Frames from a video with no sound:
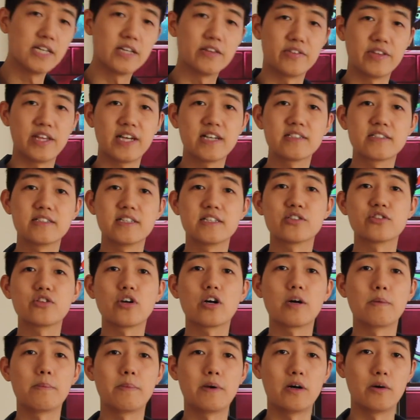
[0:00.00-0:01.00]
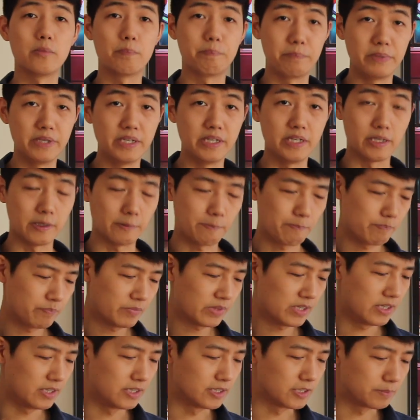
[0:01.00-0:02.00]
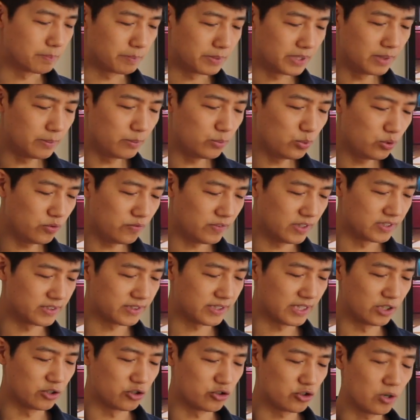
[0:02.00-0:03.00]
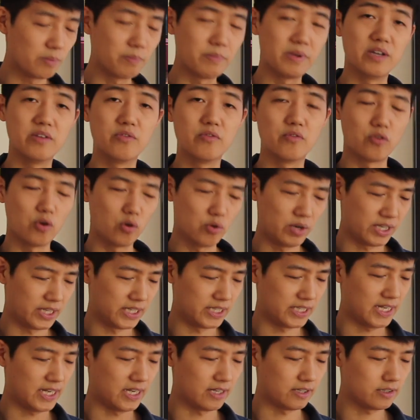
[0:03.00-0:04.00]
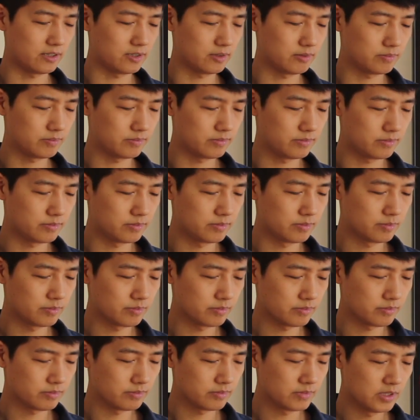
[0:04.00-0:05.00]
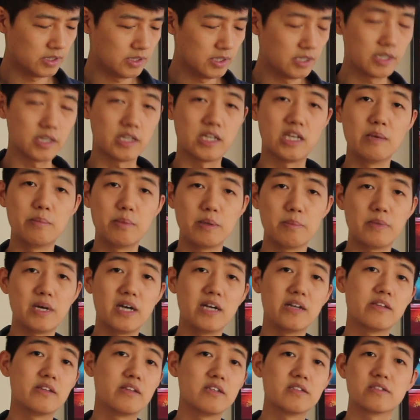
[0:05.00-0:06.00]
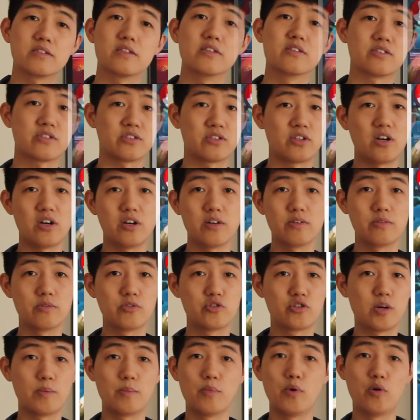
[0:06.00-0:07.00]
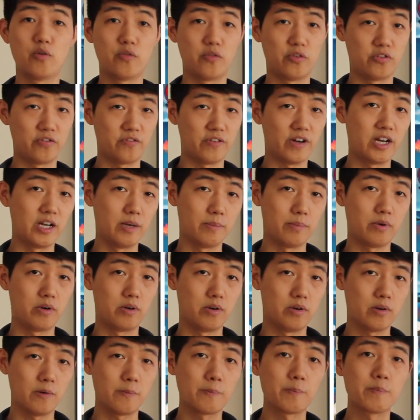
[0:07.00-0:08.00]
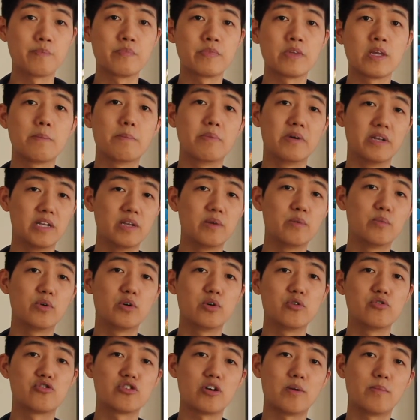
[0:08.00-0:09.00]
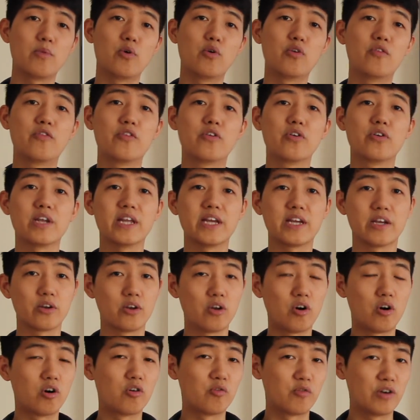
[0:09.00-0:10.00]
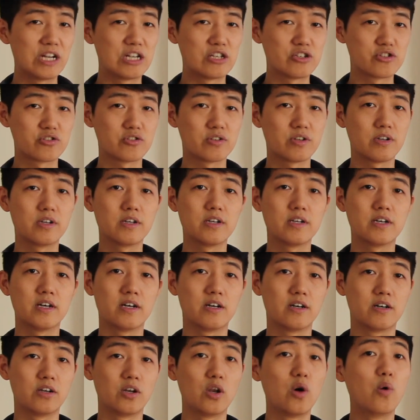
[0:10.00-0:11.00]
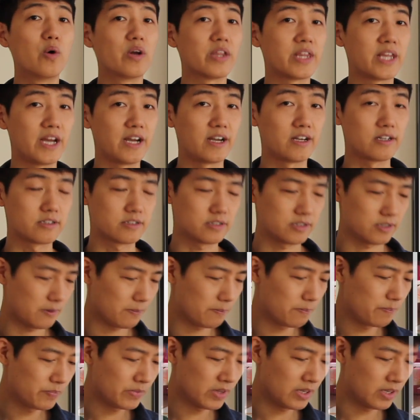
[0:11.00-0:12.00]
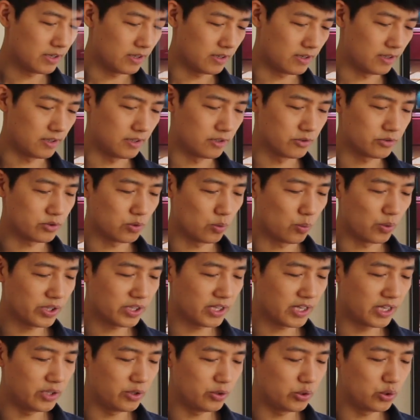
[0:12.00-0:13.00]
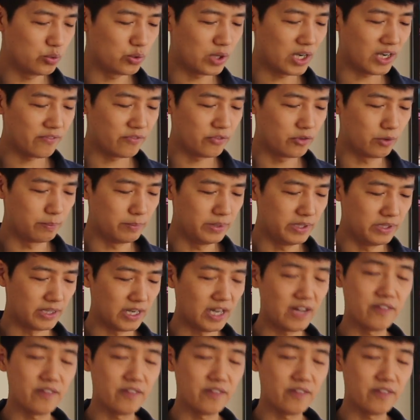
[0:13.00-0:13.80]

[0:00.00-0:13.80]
Next, let's talk about B. His B move is a jump in rolling attack. Keep in mind, this does not jump over 5-ball, but it will jump over like long range low attacks. So what can you do after B?